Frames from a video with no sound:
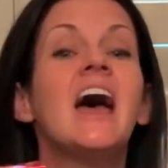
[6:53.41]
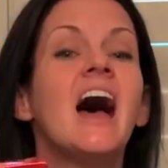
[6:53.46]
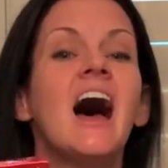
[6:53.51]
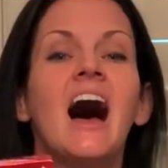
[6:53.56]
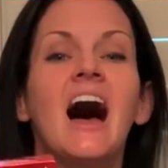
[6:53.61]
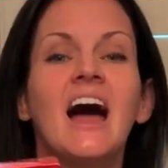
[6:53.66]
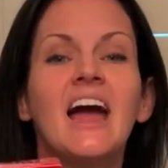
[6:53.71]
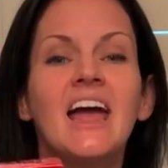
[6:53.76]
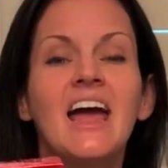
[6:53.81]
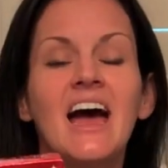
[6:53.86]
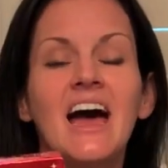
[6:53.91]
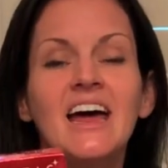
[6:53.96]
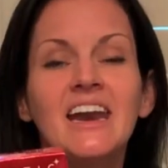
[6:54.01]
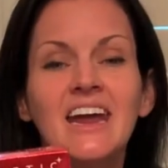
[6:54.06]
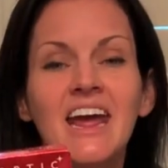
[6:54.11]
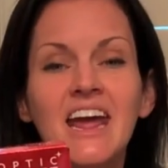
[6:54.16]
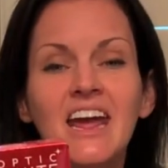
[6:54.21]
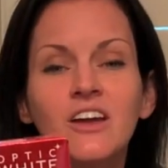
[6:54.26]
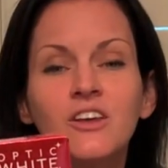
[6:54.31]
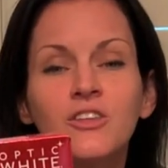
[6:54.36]
I had
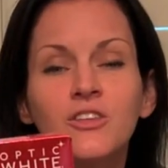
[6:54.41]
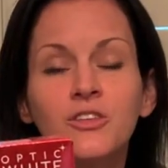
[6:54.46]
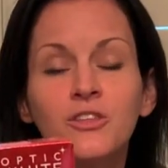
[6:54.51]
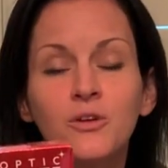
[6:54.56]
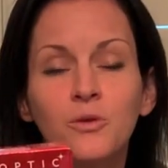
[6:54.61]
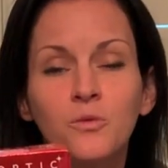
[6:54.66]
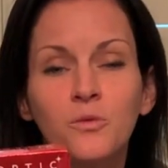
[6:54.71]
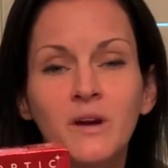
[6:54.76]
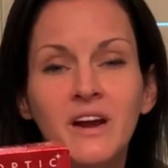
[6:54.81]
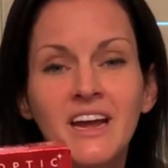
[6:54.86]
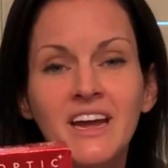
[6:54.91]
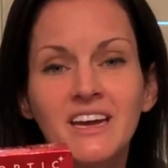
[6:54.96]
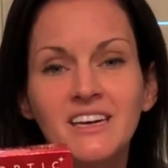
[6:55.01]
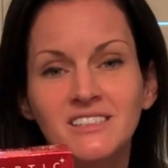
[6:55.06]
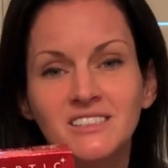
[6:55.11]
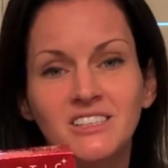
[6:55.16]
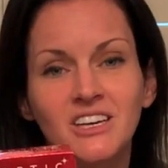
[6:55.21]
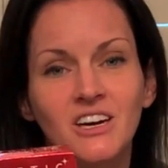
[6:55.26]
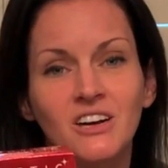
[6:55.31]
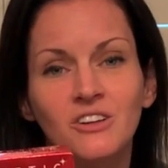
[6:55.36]
a
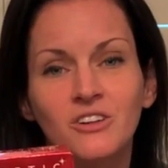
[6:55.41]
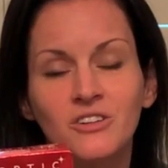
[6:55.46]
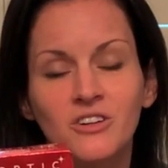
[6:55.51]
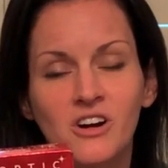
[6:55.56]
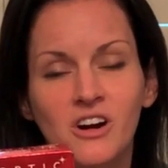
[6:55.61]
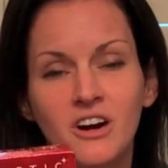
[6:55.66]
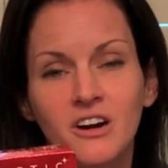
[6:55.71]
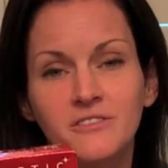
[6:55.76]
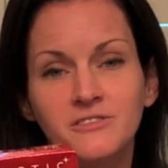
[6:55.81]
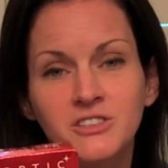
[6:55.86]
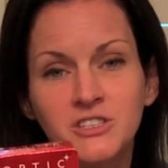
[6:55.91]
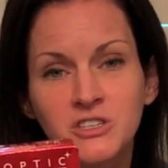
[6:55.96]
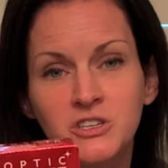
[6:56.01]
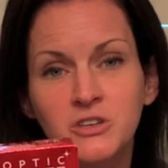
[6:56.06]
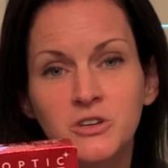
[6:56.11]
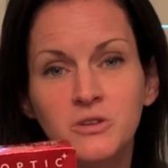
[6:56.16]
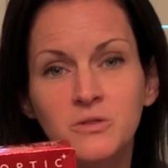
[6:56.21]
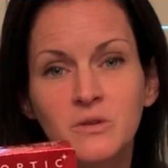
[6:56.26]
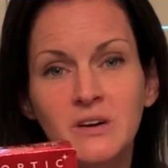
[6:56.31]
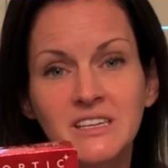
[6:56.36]
$3 off
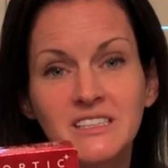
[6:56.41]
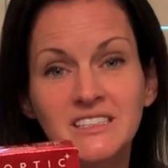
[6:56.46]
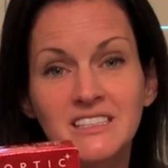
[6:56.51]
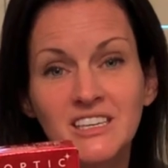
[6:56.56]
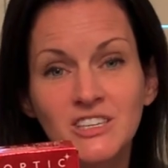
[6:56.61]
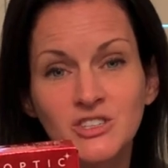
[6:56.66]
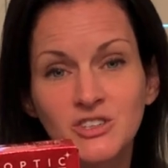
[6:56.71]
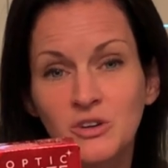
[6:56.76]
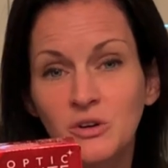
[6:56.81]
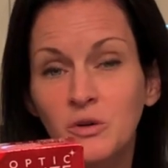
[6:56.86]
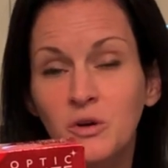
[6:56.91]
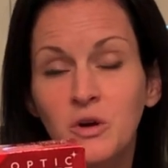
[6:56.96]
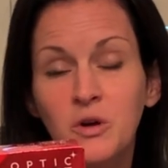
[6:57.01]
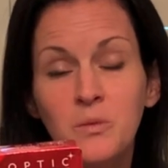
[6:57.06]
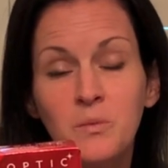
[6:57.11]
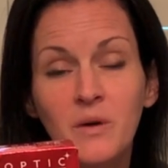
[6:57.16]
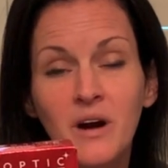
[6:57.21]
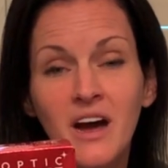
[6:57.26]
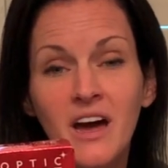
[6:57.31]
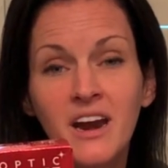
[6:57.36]
2 digital
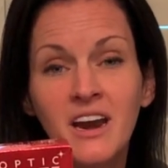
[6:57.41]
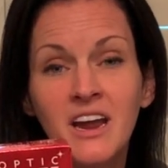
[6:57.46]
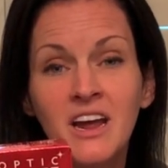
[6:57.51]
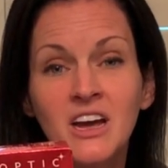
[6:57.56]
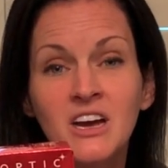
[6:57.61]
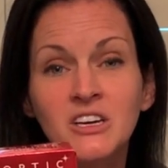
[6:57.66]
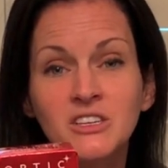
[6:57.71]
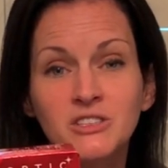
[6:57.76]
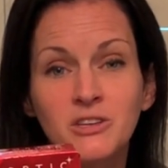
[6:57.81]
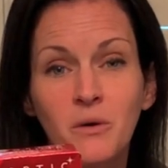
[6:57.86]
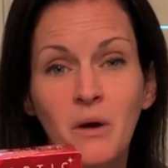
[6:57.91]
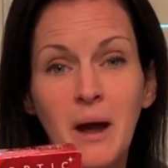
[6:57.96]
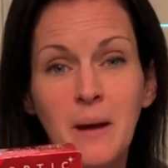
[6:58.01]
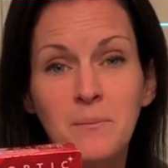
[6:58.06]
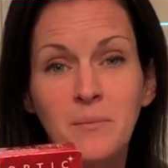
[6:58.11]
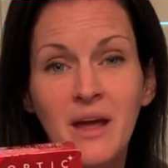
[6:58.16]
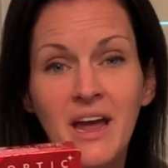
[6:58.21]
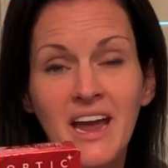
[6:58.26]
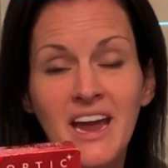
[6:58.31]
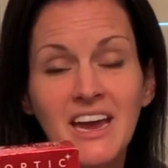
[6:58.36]
coupon, so I
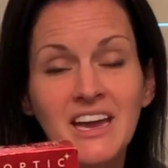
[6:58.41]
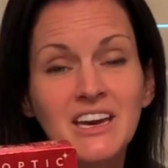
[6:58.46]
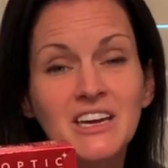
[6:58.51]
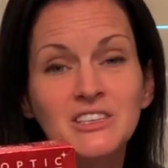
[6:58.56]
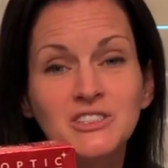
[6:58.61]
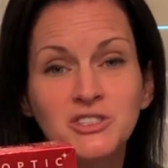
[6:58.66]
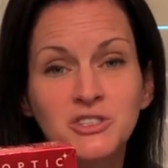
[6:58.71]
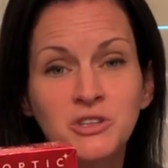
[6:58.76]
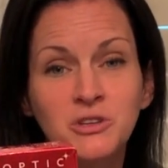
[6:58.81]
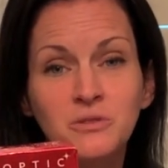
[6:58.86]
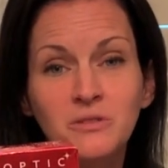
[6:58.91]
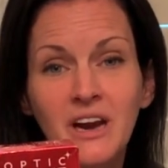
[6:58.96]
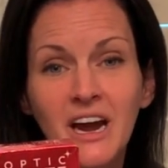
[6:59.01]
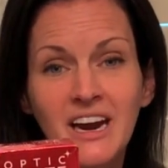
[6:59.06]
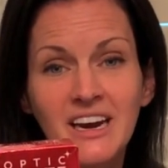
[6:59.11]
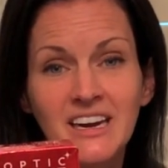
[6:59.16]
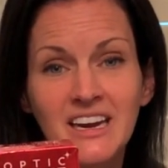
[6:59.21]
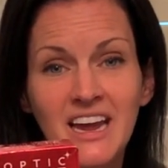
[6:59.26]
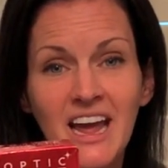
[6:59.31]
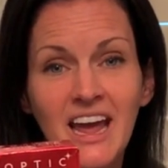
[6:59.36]
paid
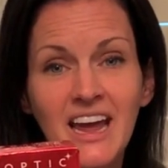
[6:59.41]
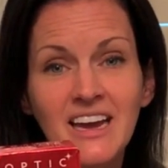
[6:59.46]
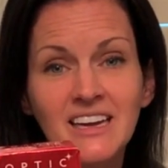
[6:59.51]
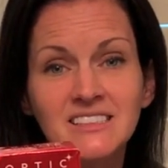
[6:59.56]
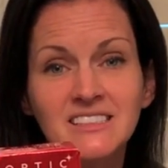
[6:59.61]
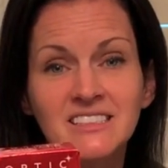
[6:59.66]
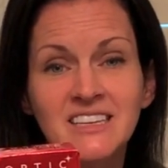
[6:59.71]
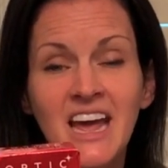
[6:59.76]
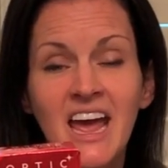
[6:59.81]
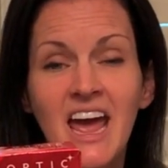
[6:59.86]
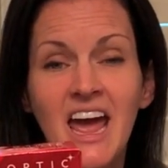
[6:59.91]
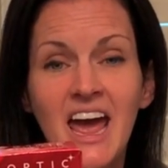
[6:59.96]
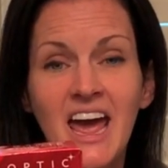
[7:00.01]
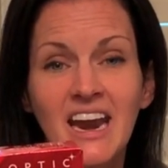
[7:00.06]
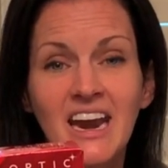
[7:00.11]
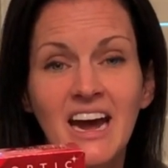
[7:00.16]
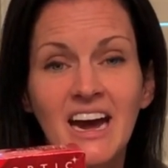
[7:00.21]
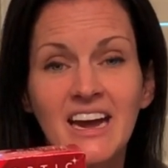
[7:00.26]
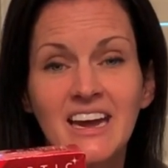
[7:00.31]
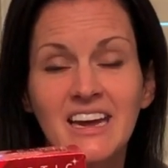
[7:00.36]
$2.98
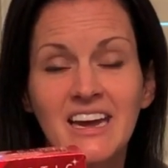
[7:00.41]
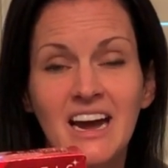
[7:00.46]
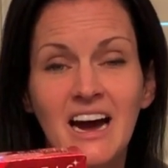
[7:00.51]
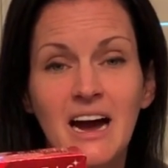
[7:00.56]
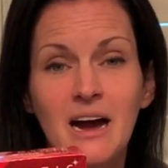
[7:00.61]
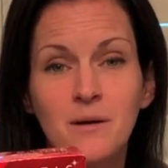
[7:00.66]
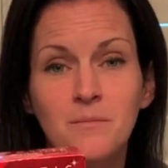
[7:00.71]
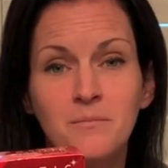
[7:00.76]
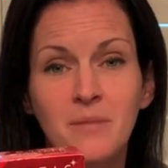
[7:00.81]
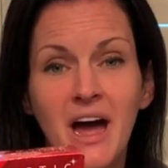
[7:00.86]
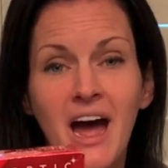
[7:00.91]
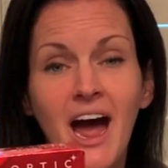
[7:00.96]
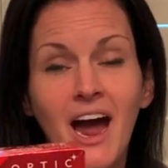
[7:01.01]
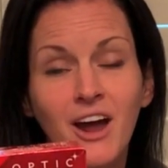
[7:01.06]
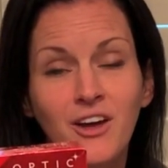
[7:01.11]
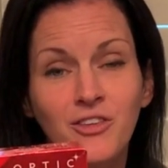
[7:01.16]
and I got back